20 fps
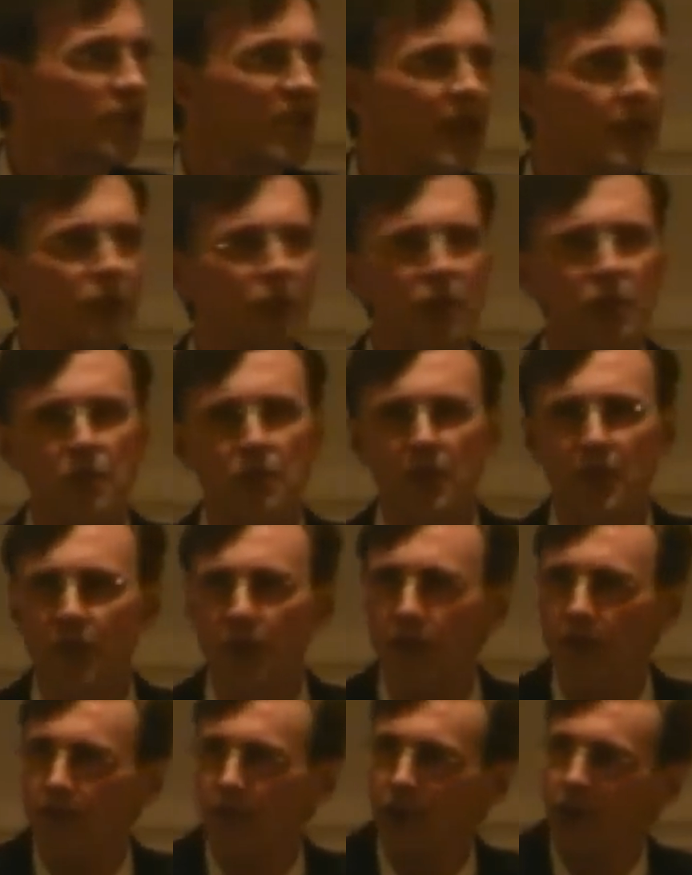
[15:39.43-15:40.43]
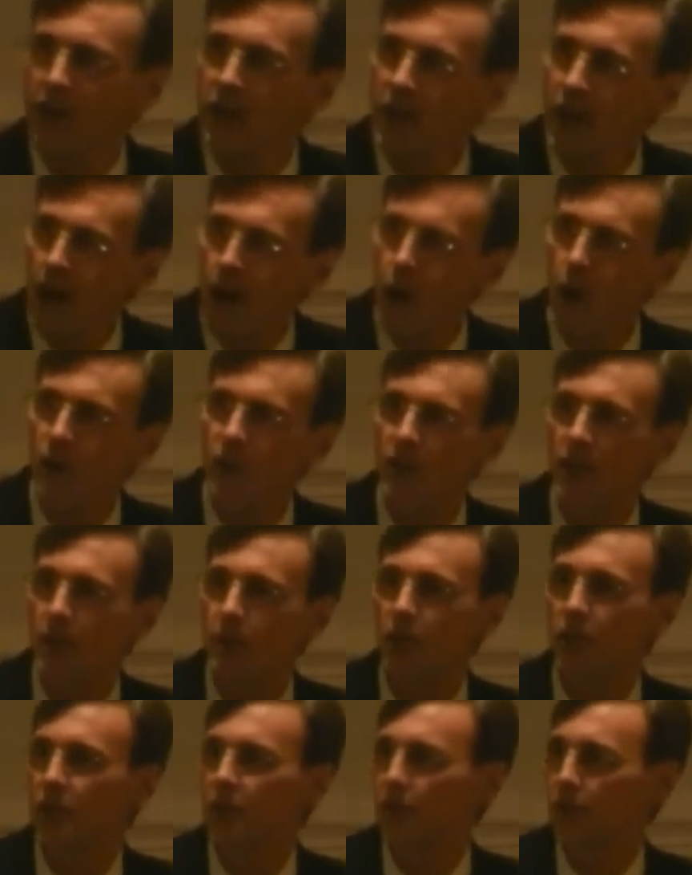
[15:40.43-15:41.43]
exceptions, but there are very narrow
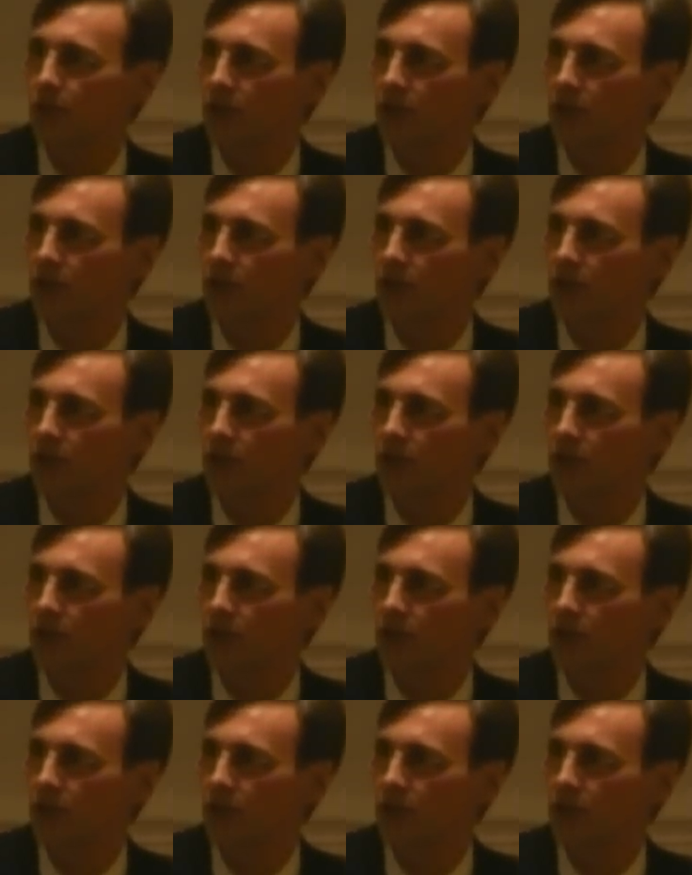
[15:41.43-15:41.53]
exceptions.